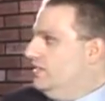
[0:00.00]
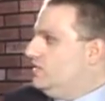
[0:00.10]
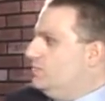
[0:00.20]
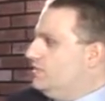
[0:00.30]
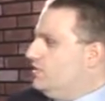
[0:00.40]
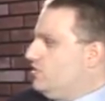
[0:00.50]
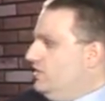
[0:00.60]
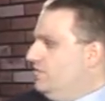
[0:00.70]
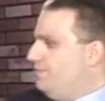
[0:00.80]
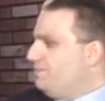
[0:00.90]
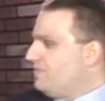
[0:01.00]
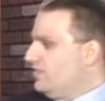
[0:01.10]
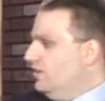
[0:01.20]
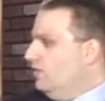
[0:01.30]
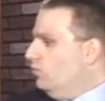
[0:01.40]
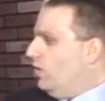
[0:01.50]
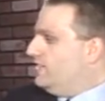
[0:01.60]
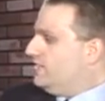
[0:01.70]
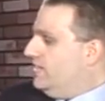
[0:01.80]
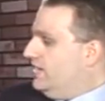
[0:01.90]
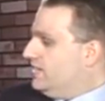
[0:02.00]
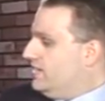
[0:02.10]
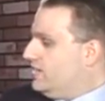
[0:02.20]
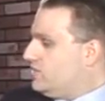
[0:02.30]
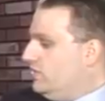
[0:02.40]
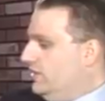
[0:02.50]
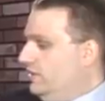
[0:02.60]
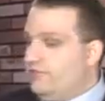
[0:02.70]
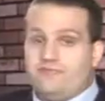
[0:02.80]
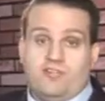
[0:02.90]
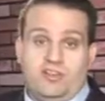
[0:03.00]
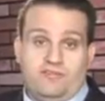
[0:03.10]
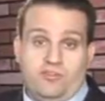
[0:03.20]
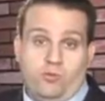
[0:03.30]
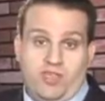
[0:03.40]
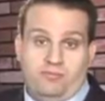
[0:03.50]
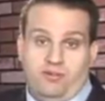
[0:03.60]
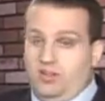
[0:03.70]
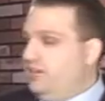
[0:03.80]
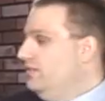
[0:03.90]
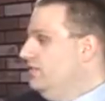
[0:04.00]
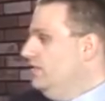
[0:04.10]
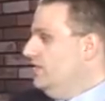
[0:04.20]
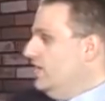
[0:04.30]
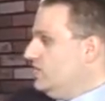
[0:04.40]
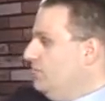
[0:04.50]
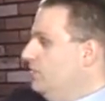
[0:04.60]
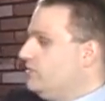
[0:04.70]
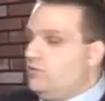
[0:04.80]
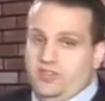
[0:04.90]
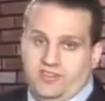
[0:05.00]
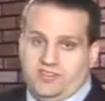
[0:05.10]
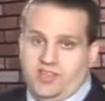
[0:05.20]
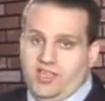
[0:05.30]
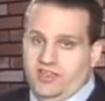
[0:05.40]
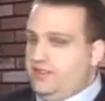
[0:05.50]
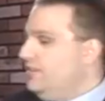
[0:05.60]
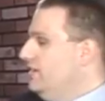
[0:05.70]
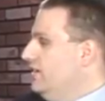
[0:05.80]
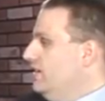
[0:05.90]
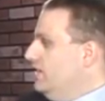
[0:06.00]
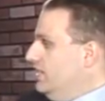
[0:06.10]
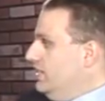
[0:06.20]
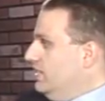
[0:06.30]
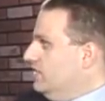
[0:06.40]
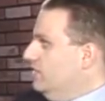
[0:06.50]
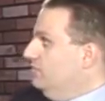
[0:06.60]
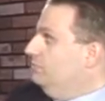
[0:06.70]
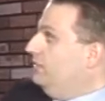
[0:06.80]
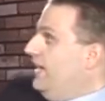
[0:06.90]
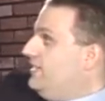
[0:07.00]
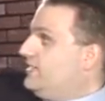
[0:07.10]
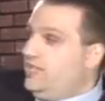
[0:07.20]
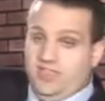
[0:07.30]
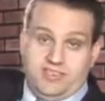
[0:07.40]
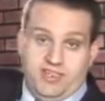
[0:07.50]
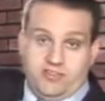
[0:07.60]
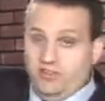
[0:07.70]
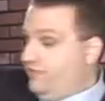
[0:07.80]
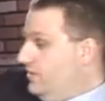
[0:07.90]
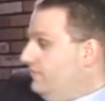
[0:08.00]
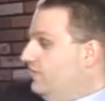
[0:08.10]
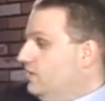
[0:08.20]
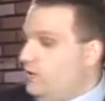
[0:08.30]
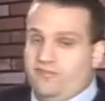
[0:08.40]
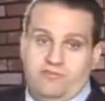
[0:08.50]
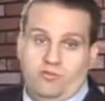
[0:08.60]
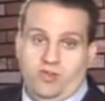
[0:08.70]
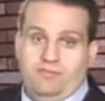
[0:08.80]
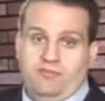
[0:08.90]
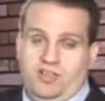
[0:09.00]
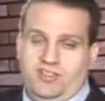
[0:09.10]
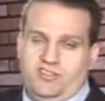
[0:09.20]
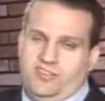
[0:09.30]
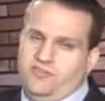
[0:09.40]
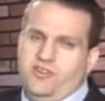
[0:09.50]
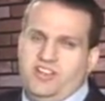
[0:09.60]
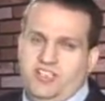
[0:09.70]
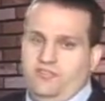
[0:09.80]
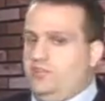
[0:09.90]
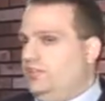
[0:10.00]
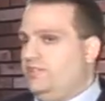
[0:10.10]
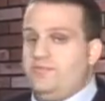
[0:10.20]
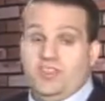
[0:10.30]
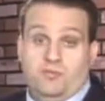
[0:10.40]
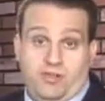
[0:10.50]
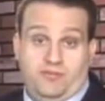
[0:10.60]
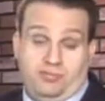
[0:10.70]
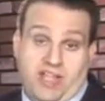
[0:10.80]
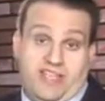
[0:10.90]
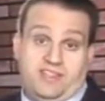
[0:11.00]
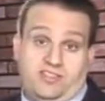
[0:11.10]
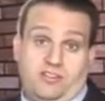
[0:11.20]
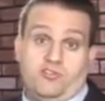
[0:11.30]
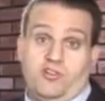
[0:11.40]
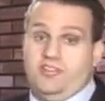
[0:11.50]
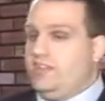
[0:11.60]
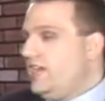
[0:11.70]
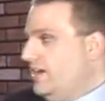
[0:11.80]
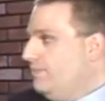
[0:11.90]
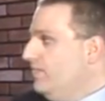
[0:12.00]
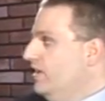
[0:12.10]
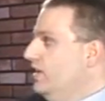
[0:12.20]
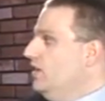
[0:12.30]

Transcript: In this position, white's king is actually in front of the white pawn as opposed to on the side, and black's king is actually very far away from the white pawn. This is very difficult, but black can still draw the game.